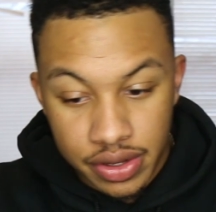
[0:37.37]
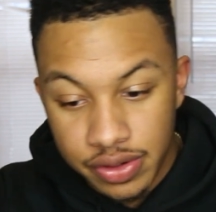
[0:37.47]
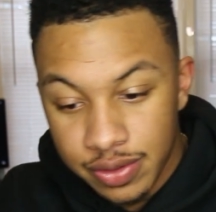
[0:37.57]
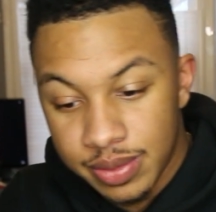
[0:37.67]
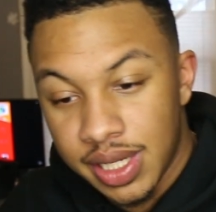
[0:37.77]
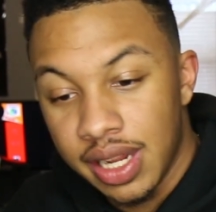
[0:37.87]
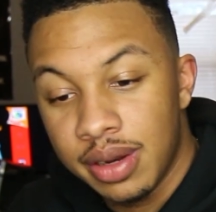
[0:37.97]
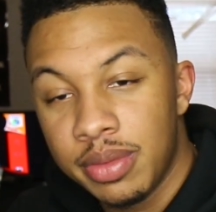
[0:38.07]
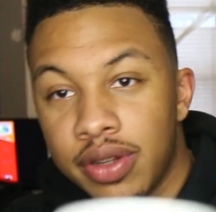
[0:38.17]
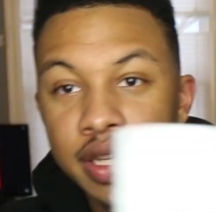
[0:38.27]
You know what I'm
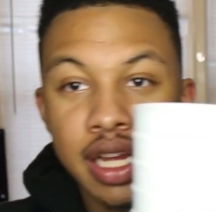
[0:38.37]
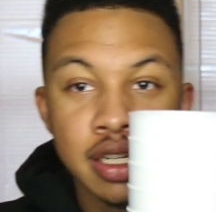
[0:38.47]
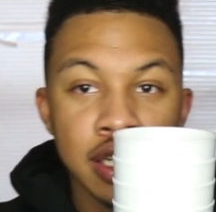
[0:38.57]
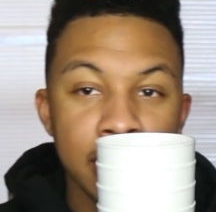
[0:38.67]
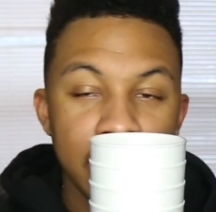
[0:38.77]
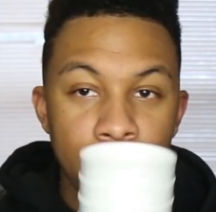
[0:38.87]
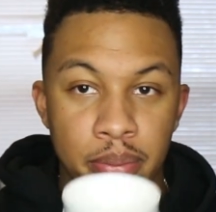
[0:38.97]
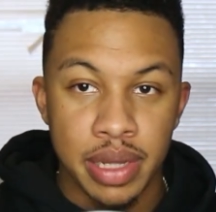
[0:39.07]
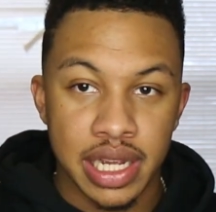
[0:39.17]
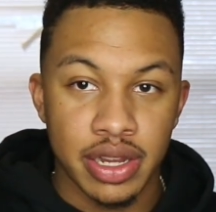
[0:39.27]
saying? I'm out that
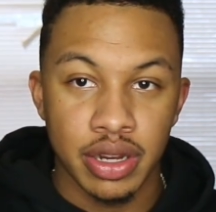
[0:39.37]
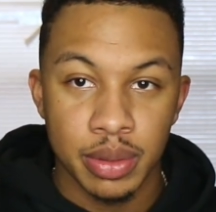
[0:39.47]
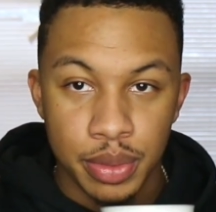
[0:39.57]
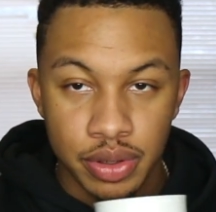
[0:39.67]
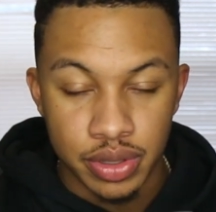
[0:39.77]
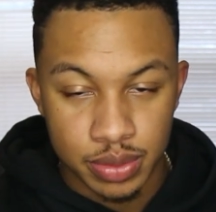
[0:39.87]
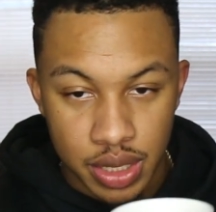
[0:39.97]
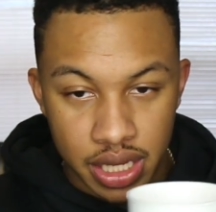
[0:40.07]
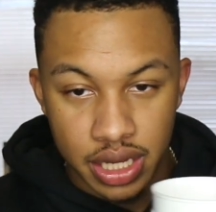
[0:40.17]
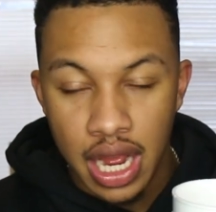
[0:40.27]
big cup. You know what I'm
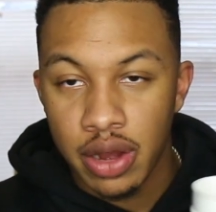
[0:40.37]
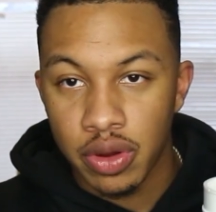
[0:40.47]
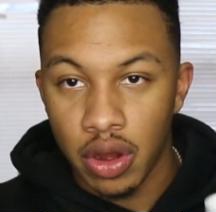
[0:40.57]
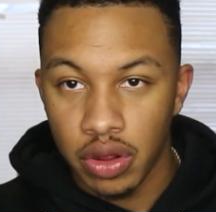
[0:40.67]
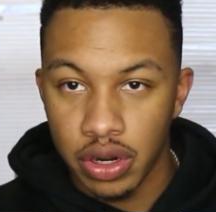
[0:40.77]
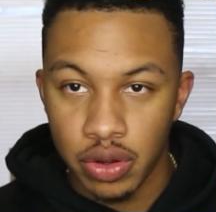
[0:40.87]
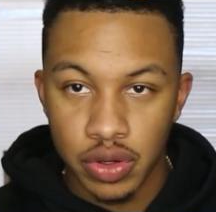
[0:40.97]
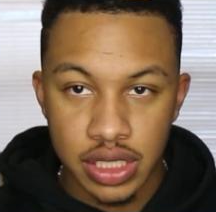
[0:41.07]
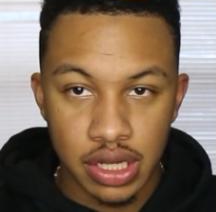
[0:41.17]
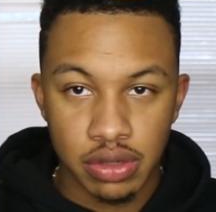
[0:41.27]
saying? Alcohol though,
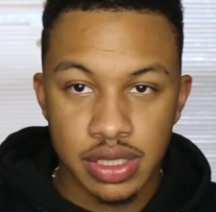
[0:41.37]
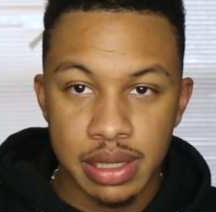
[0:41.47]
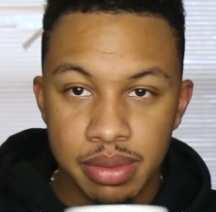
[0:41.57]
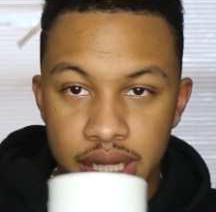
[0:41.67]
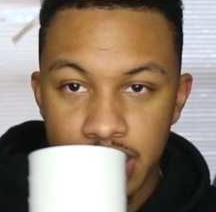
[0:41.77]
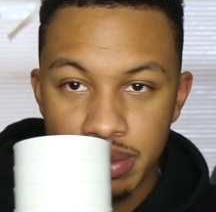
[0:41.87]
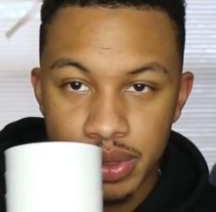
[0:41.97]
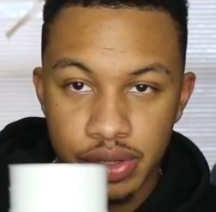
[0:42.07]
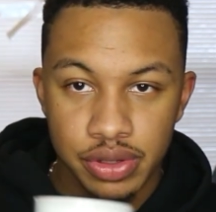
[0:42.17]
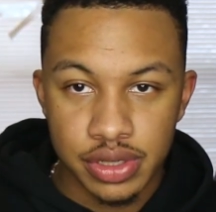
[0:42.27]
because I don't sip lean.
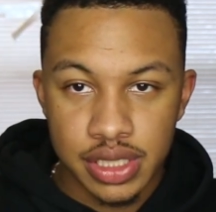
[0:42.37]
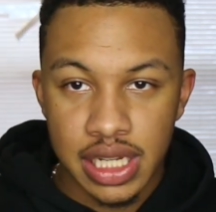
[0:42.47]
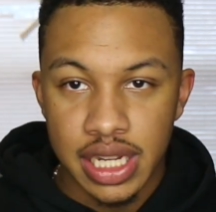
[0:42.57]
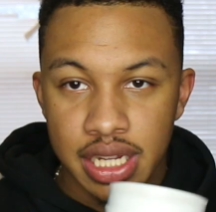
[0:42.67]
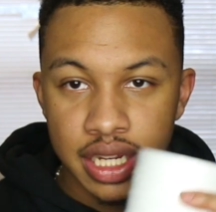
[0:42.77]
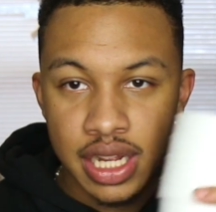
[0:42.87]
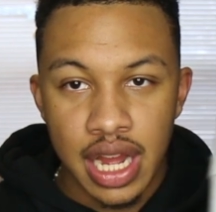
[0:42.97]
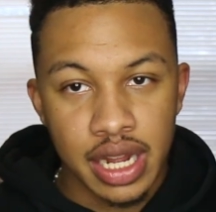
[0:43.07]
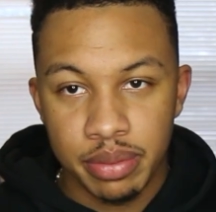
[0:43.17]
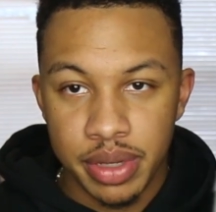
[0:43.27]
But you know what I'm saying?
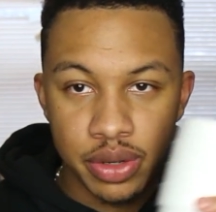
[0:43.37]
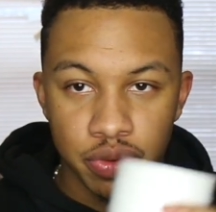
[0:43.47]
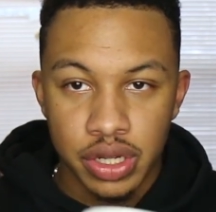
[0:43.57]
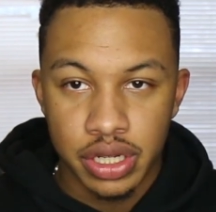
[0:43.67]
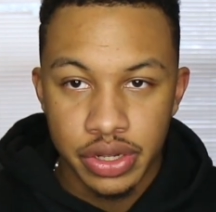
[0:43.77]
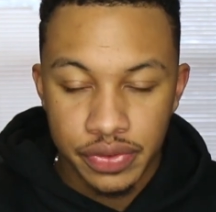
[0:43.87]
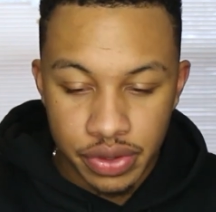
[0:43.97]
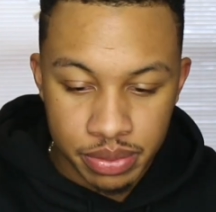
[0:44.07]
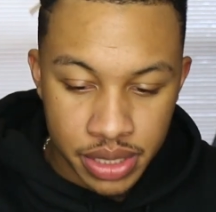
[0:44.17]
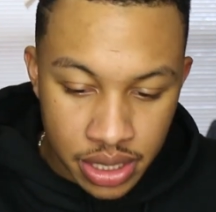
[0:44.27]
I can pick one. You
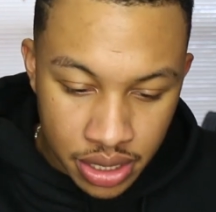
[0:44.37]
feel me?